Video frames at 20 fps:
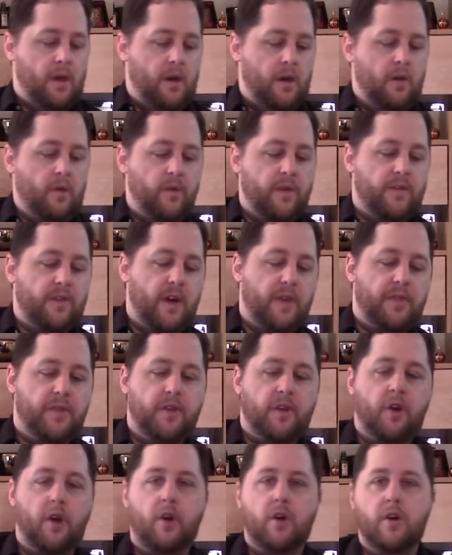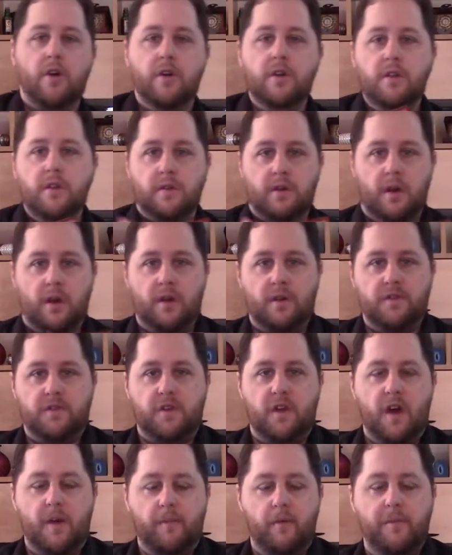We've got the card on
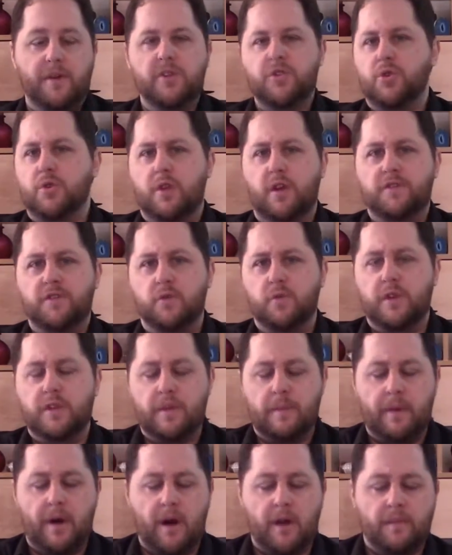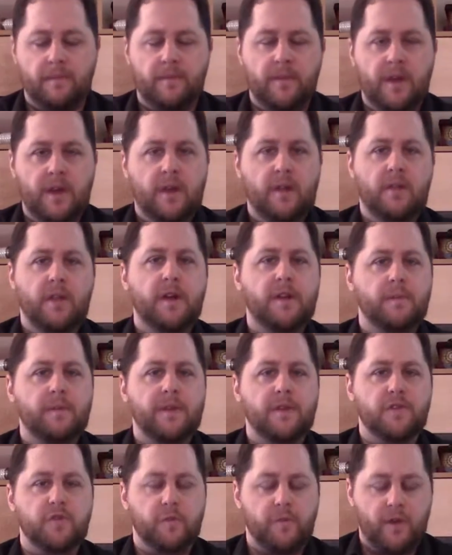top. I'll make sure not to read the bottom. Let it be
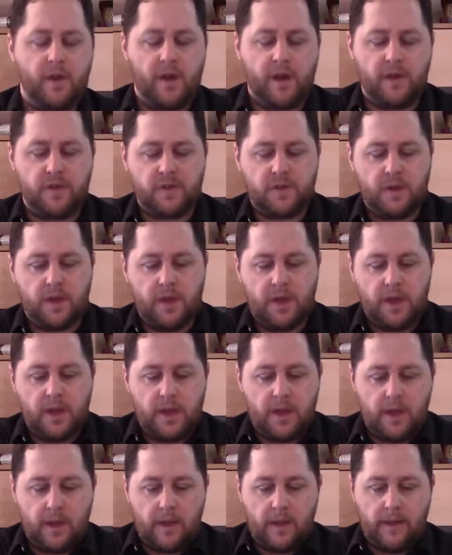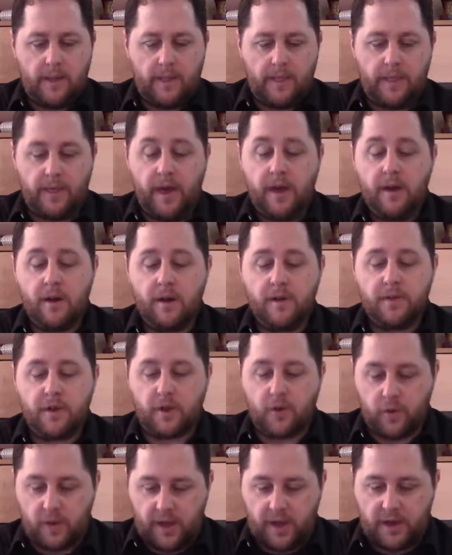a surprise. They are the
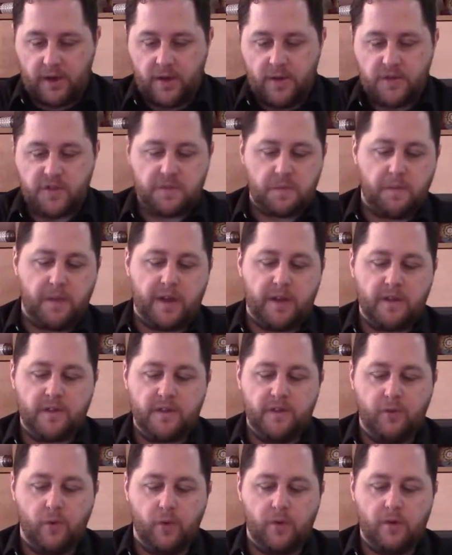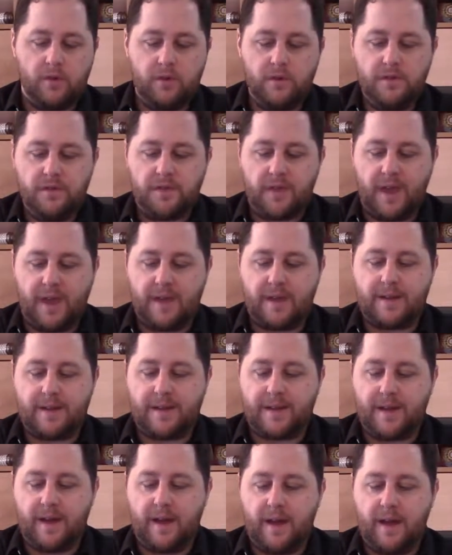creators, makers of worlds, and
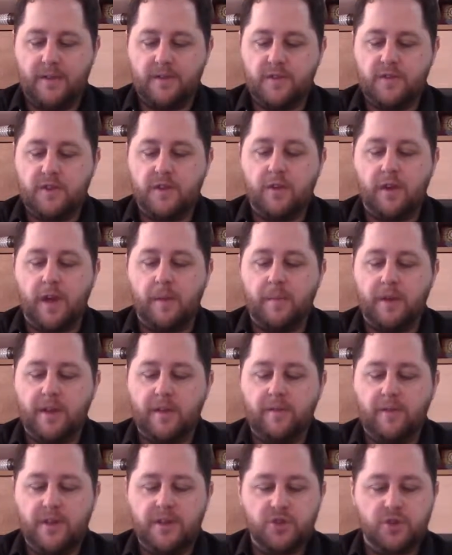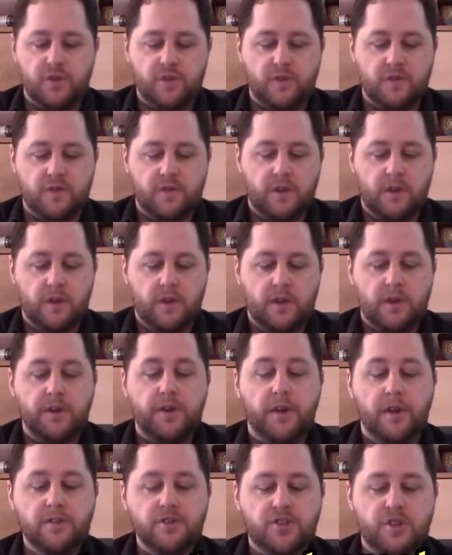guides to your epic adventures.
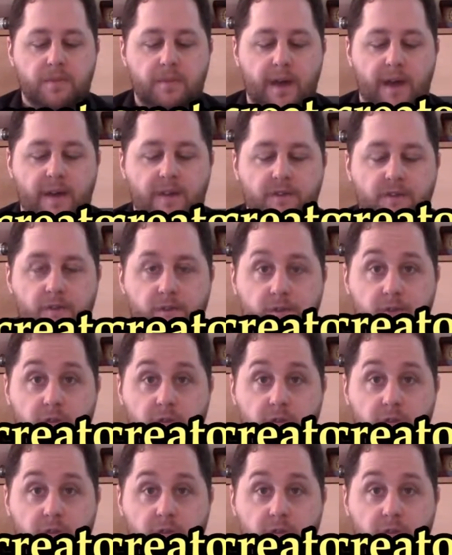Dungeon Masters,